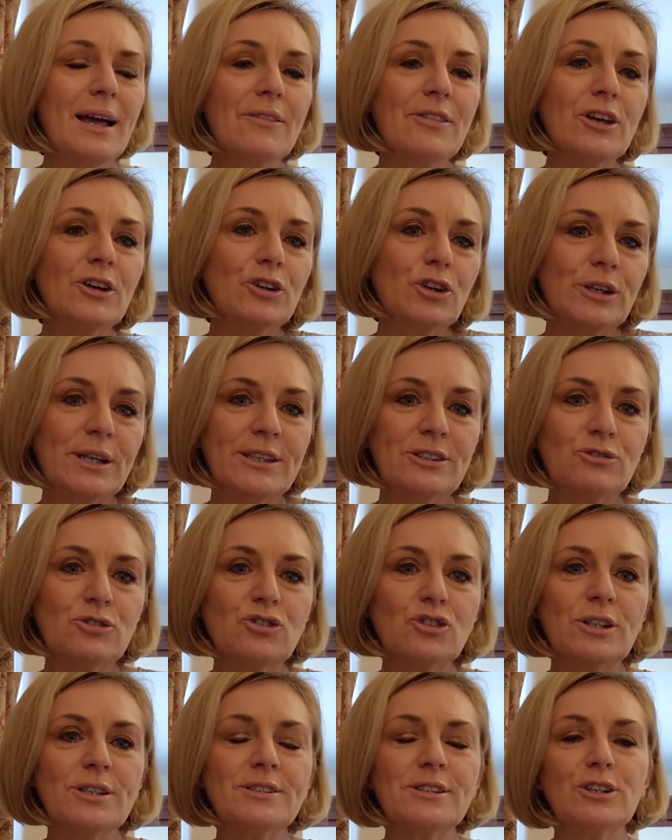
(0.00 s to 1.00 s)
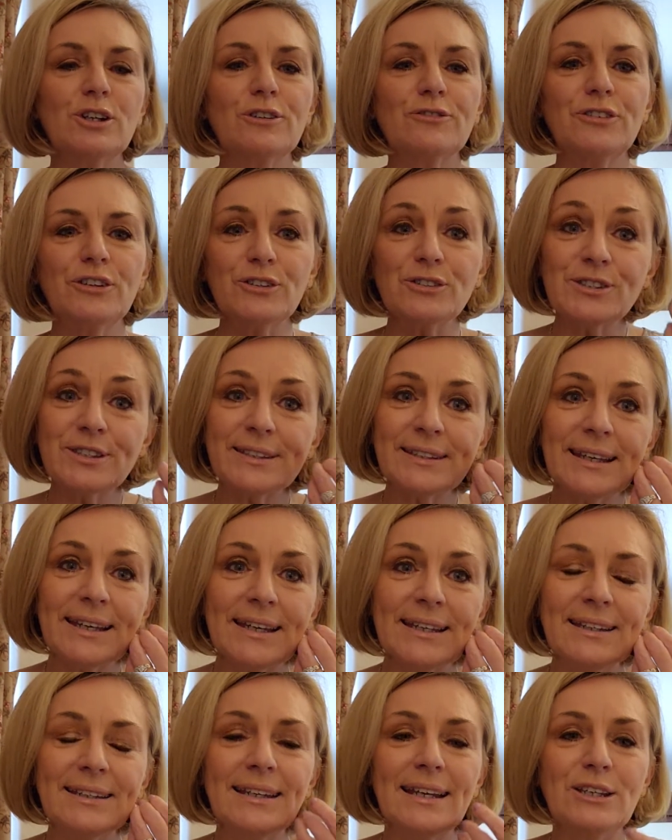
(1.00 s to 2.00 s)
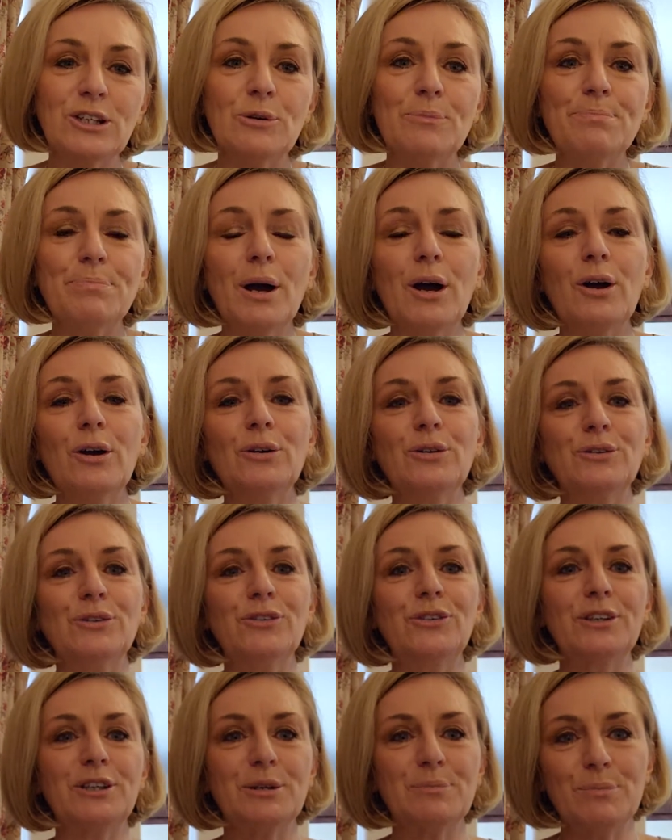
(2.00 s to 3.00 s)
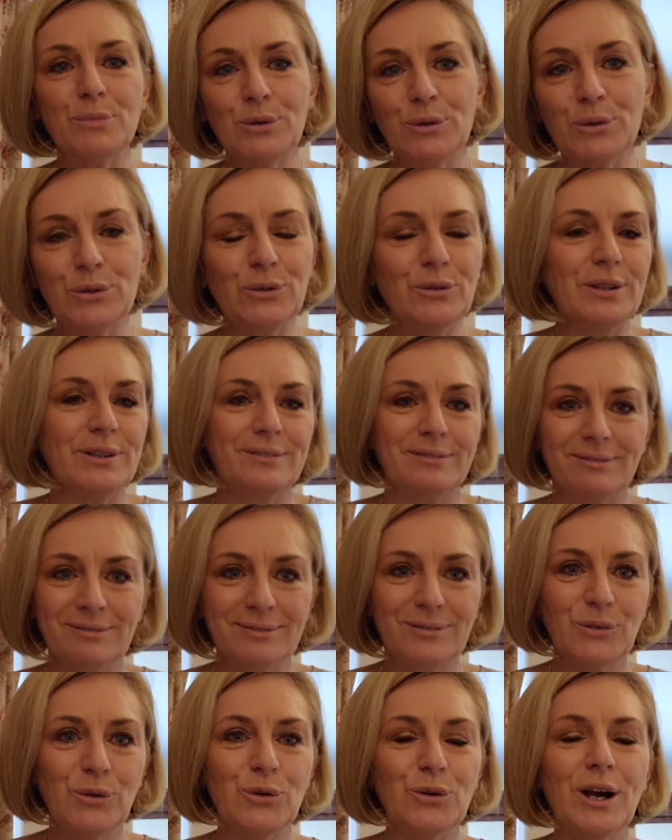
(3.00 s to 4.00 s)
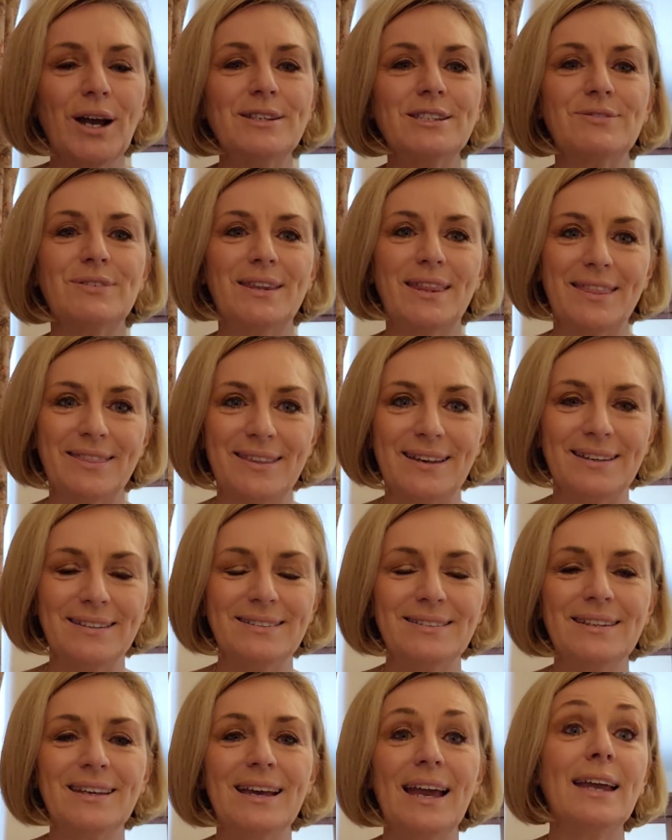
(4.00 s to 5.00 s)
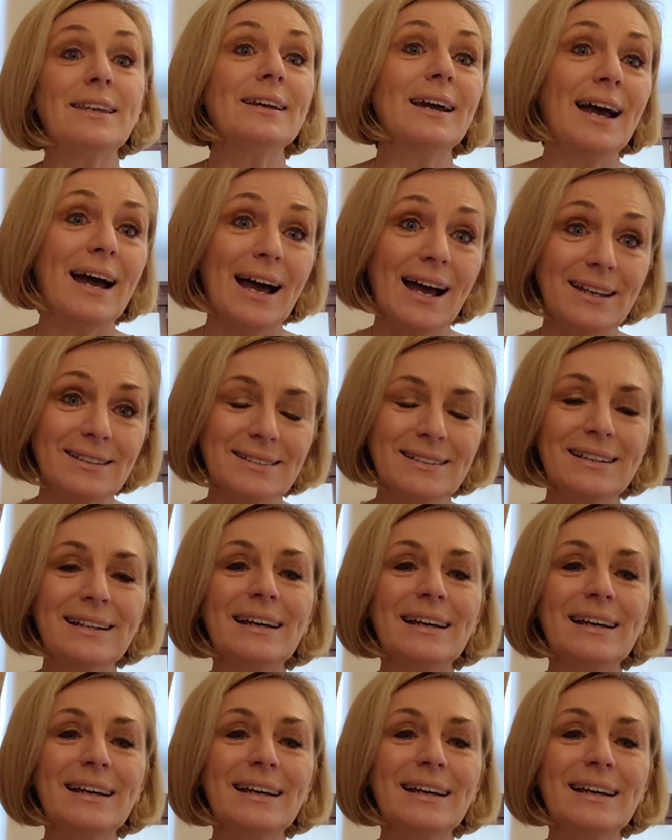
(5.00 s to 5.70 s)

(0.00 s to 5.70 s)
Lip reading: The good estrogens are good for your skin and your bones and your mood and all kinds of other things, and your heart,